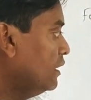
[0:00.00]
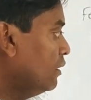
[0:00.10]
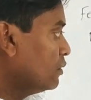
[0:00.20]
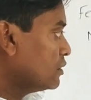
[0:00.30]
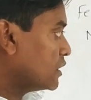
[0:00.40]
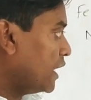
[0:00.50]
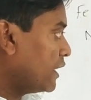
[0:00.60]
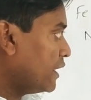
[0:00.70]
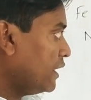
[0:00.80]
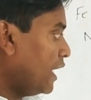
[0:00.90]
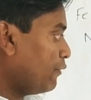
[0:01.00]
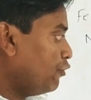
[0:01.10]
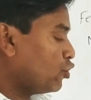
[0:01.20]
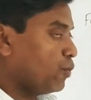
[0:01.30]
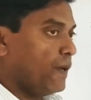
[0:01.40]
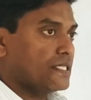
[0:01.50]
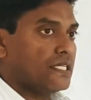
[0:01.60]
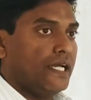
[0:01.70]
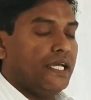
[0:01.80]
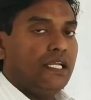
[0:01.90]
certain Fe2 plus
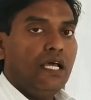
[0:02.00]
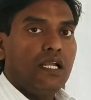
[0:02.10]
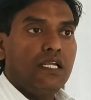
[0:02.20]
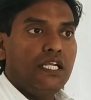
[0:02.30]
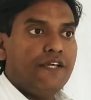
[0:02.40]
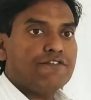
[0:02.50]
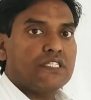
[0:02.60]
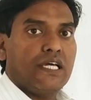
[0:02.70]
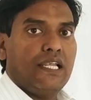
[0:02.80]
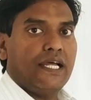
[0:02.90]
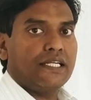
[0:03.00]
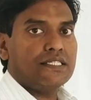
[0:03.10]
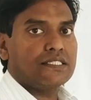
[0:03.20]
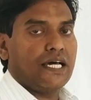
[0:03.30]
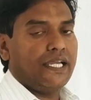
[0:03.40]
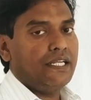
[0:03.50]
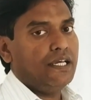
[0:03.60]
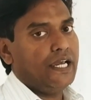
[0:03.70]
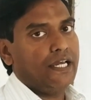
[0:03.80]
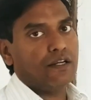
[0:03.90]
ion leaves their lattice side
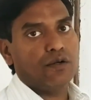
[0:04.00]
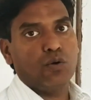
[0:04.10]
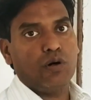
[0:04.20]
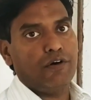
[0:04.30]
and go away